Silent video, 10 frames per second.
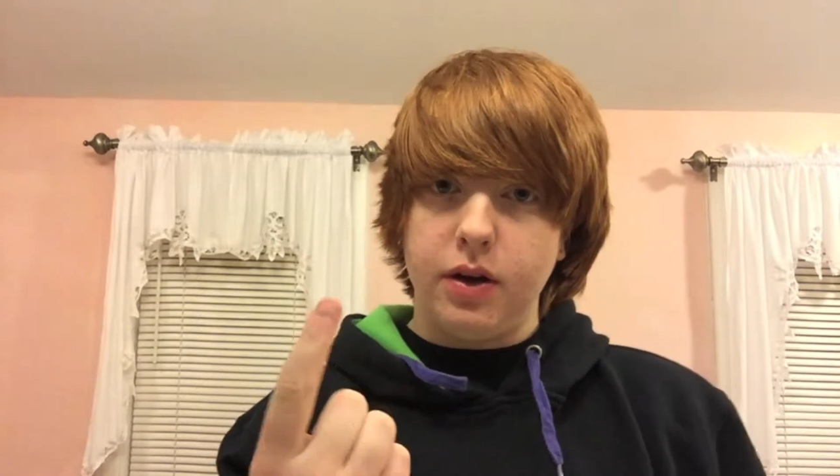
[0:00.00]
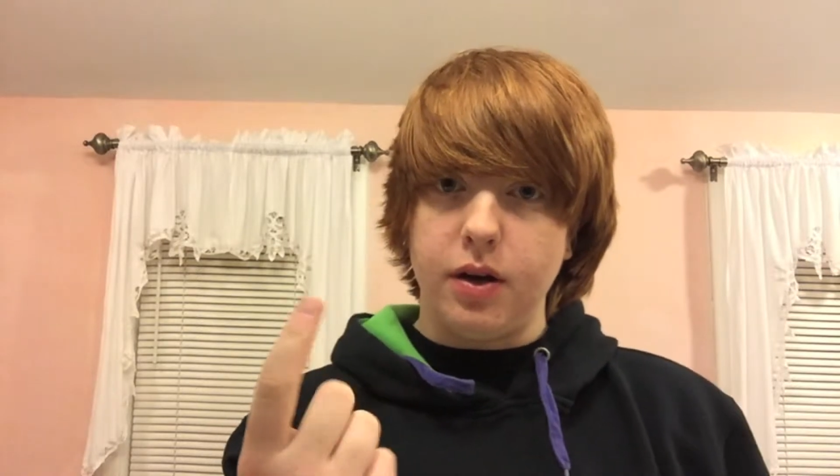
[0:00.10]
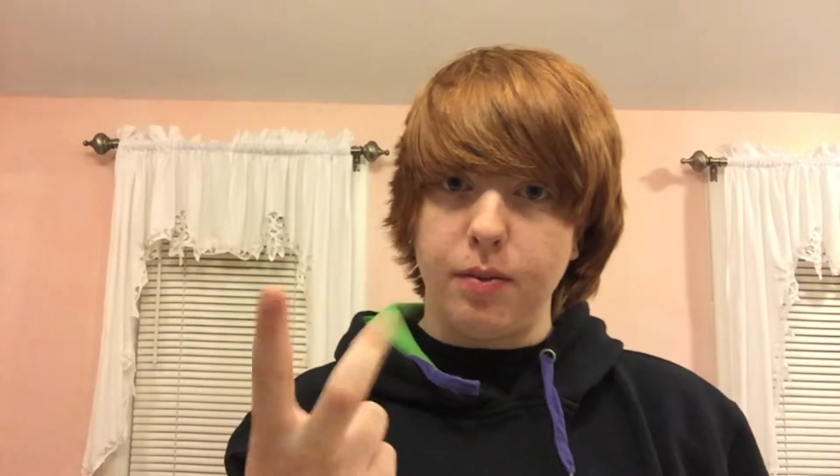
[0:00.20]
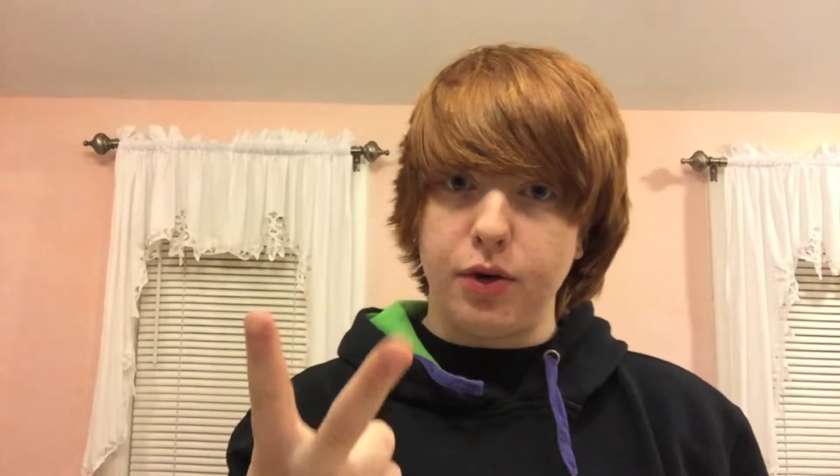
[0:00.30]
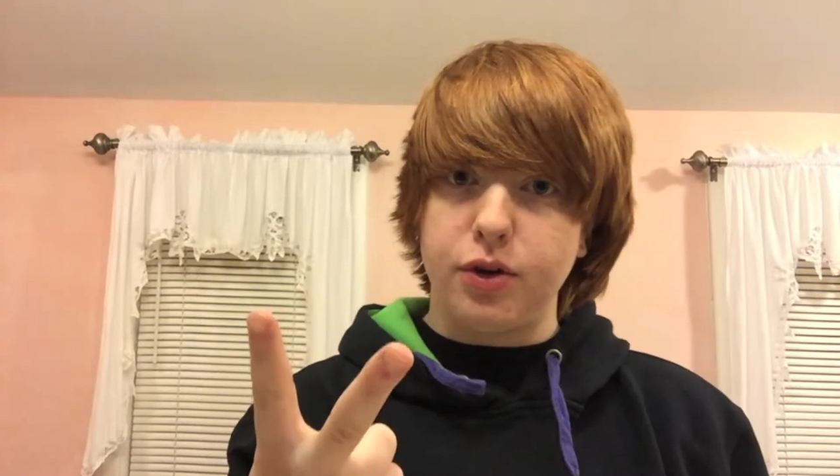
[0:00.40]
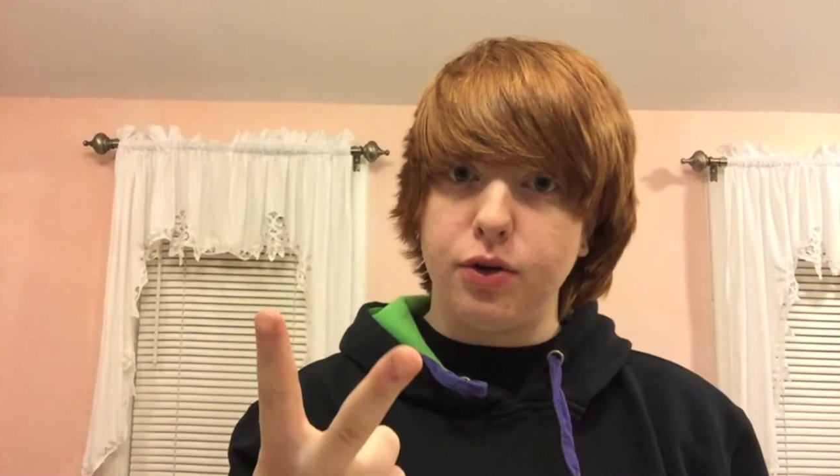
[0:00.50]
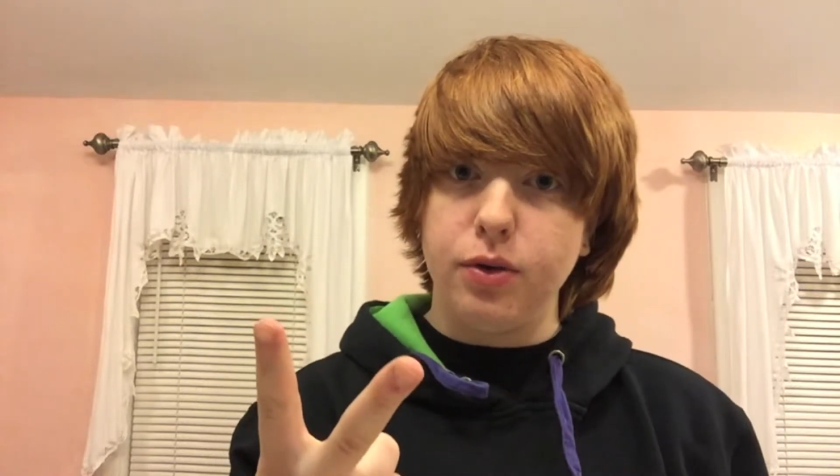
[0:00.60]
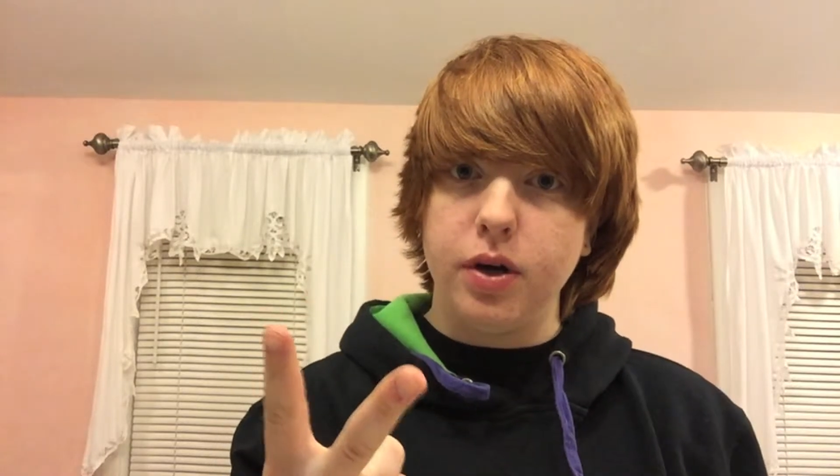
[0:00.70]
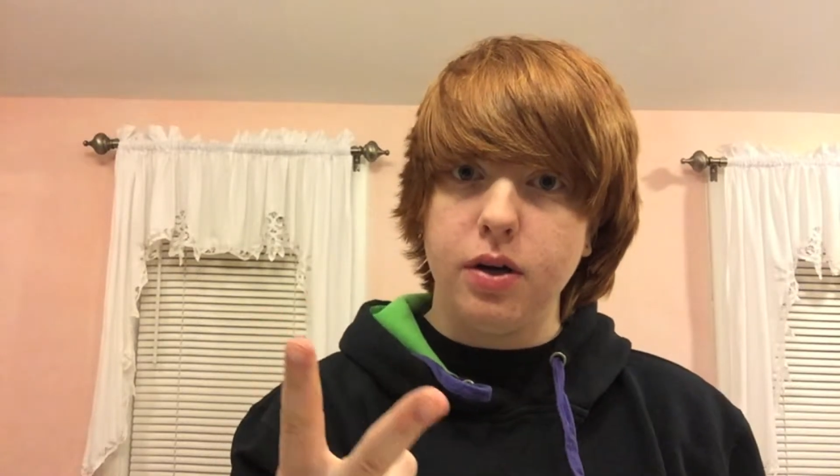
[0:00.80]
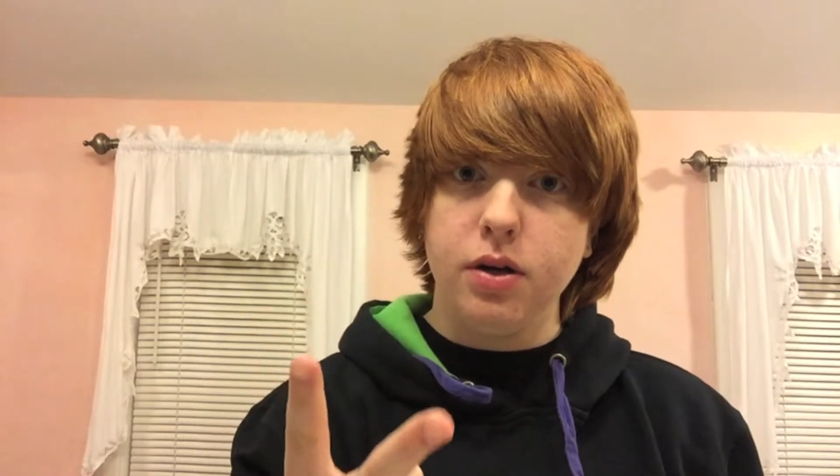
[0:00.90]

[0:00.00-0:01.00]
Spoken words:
Number two,